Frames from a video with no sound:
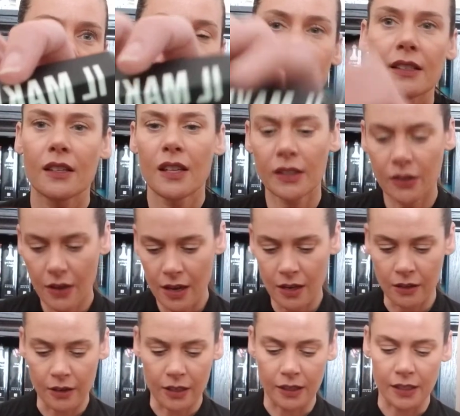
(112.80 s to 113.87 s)
So let's go ahead and
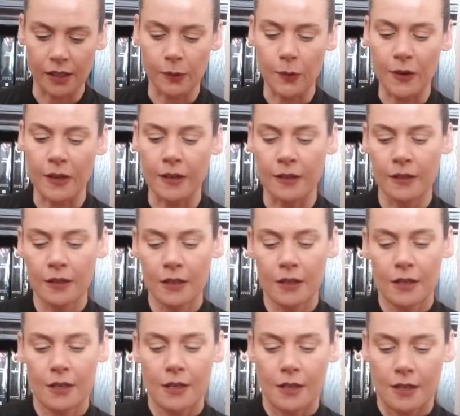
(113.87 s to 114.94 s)
look at this one.
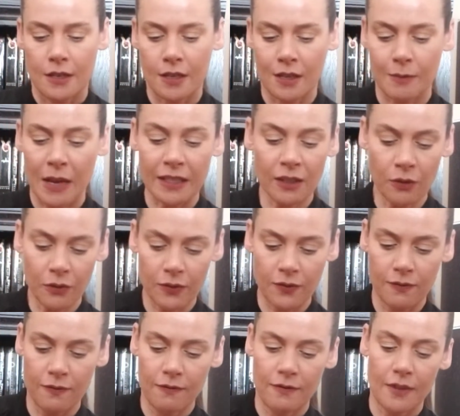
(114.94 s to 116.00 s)
I've
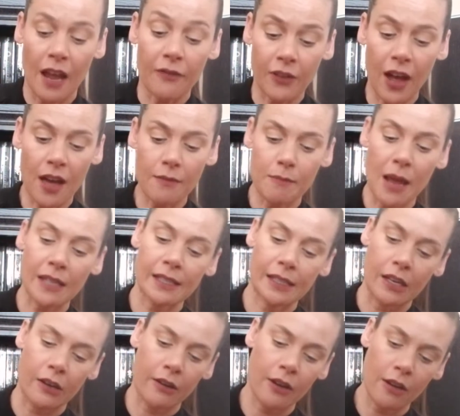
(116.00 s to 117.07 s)
got
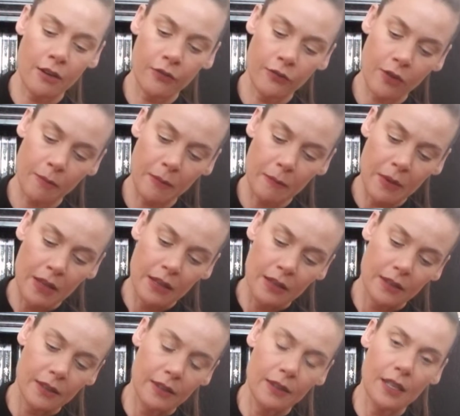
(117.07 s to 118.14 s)
mascara from
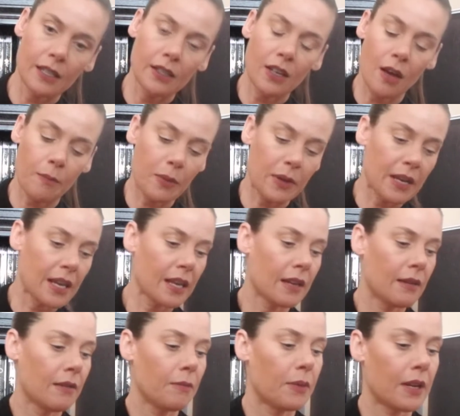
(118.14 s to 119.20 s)
this company,
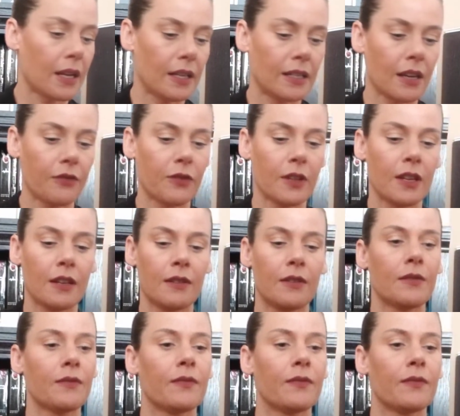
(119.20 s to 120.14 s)
but I definitely